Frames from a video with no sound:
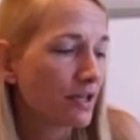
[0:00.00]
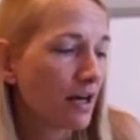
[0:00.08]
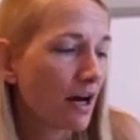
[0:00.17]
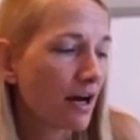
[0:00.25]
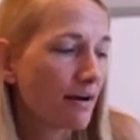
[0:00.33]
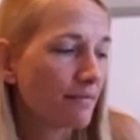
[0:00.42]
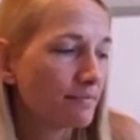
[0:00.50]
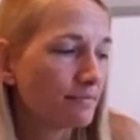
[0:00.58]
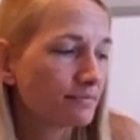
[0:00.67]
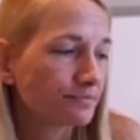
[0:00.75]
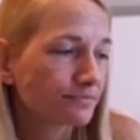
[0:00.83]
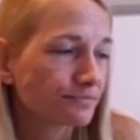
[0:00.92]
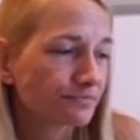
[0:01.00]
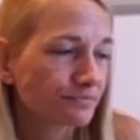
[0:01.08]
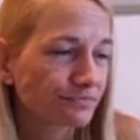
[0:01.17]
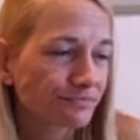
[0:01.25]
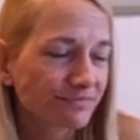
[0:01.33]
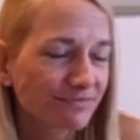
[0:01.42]
Um,
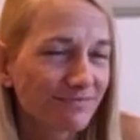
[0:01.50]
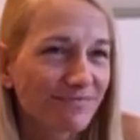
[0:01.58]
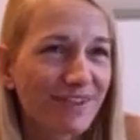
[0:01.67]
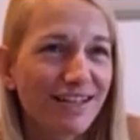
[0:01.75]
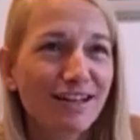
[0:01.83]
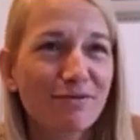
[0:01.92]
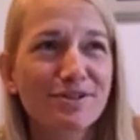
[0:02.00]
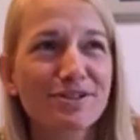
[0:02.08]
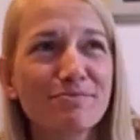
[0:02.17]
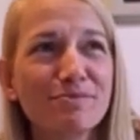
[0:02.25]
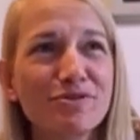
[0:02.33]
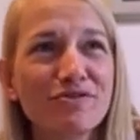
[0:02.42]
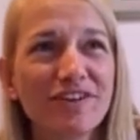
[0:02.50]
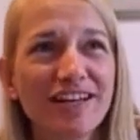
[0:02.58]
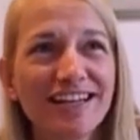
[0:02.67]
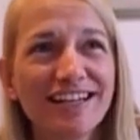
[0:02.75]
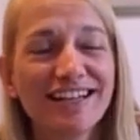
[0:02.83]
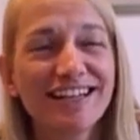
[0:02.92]
there was a
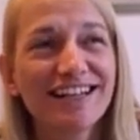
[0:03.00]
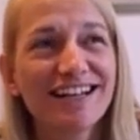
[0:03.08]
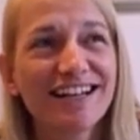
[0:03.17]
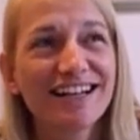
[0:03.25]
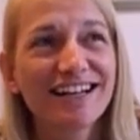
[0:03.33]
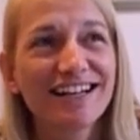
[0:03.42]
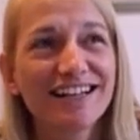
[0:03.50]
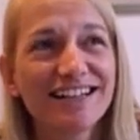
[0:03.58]
movie, uh,